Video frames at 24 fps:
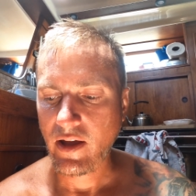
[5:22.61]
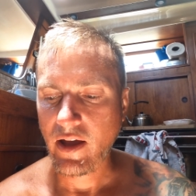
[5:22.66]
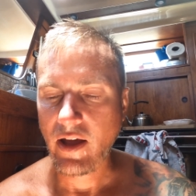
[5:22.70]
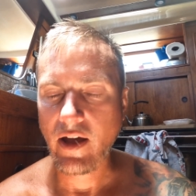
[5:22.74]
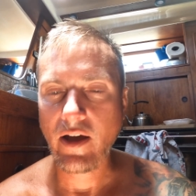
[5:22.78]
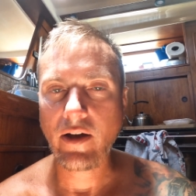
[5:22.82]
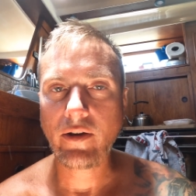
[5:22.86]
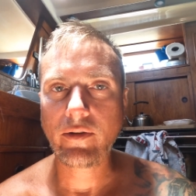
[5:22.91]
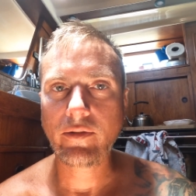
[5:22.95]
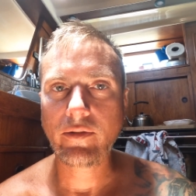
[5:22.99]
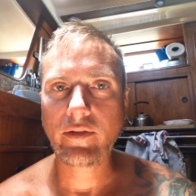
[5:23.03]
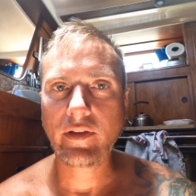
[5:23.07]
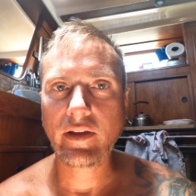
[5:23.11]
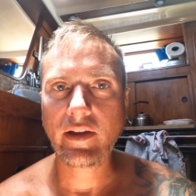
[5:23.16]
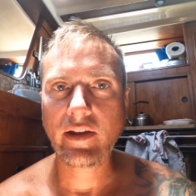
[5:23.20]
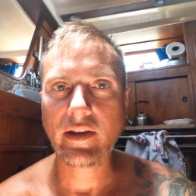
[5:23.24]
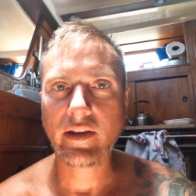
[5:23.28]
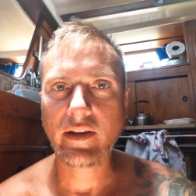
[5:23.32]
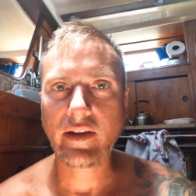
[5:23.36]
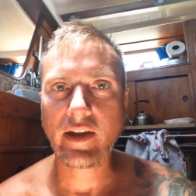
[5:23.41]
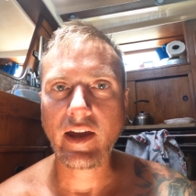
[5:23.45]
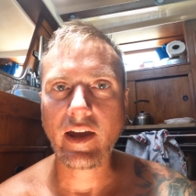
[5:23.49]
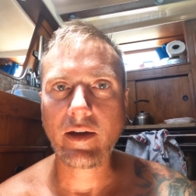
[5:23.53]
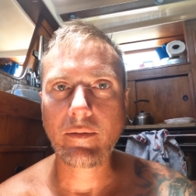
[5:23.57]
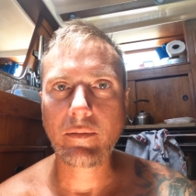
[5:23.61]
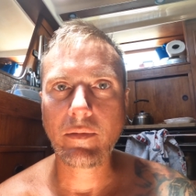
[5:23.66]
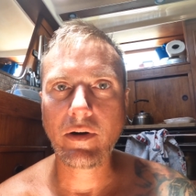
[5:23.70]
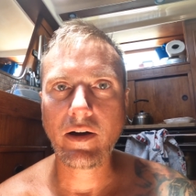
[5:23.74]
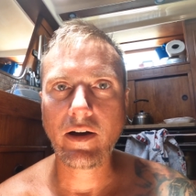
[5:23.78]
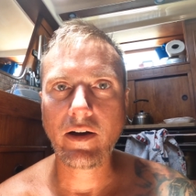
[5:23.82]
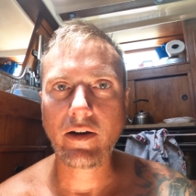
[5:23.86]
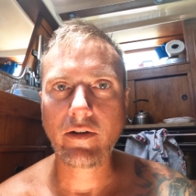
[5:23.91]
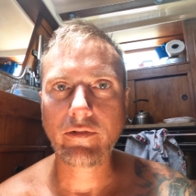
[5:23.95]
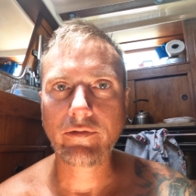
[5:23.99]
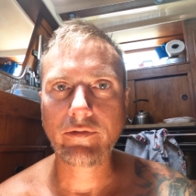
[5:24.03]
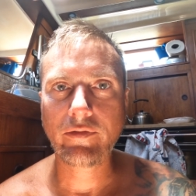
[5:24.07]
how they came
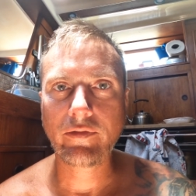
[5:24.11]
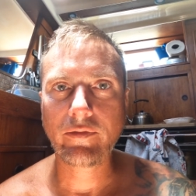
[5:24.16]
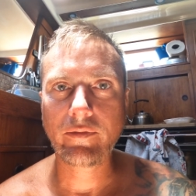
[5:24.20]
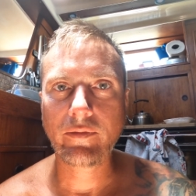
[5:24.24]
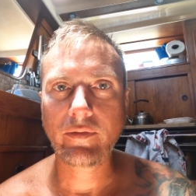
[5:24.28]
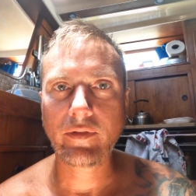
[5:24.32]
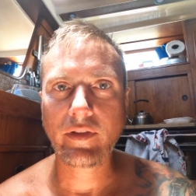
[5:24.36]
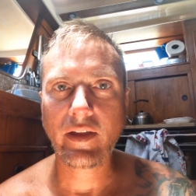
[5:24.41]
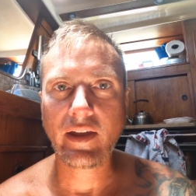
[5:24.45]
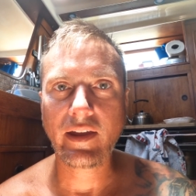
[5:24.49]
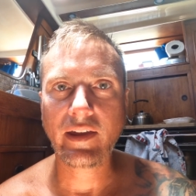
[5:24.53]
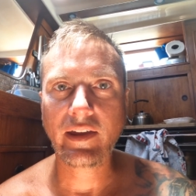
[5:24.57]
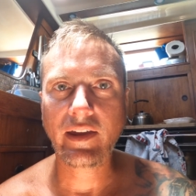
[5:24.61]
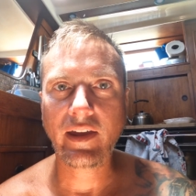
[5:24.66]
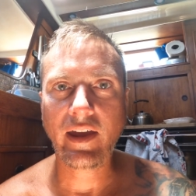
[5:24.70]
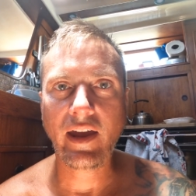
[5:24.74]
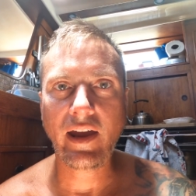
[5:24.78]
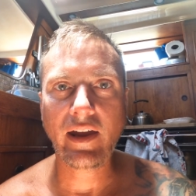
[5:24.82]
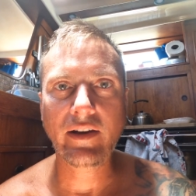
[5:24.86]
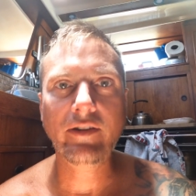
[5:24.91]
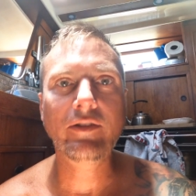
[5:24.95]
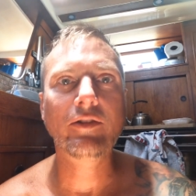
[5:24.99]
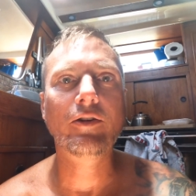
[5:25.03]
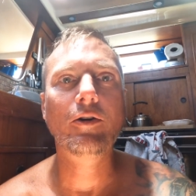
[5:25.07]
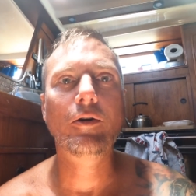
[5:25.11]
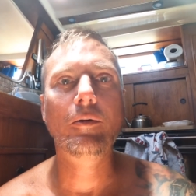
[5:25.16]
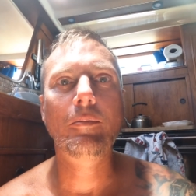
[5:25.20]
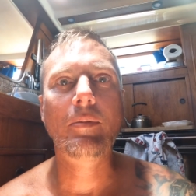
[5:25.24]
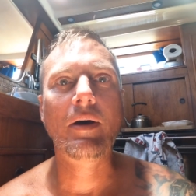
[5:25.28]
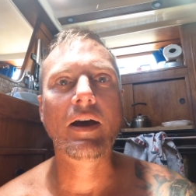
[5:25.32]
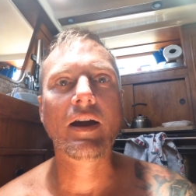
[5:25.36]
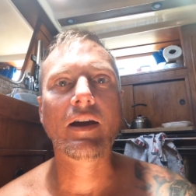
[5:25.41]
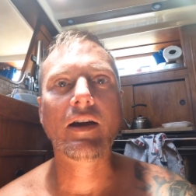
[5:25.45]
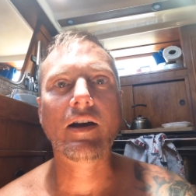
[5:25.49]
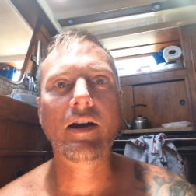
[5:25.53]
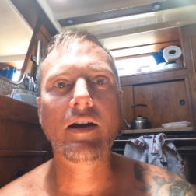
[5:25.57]
off, they can't go
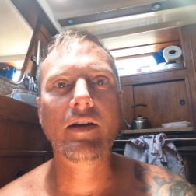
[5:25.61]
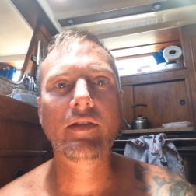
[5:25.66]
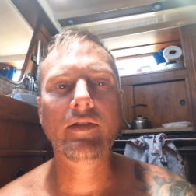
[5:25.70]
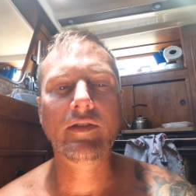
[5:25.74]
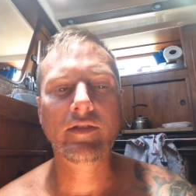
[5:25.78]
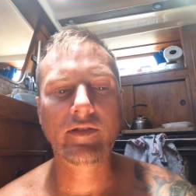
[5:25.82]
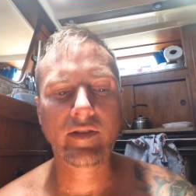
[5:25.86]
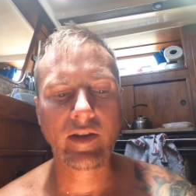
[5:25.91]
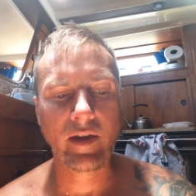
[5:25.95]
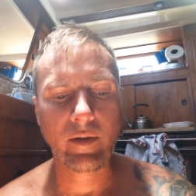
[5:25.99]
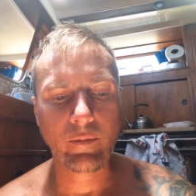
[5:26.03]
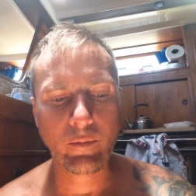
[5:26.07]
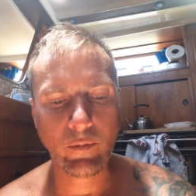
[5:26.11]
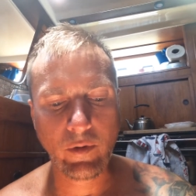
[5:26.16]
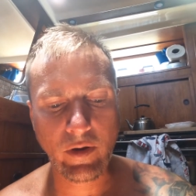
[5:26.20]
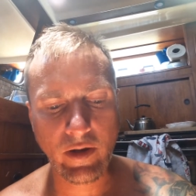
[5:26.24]
back on the same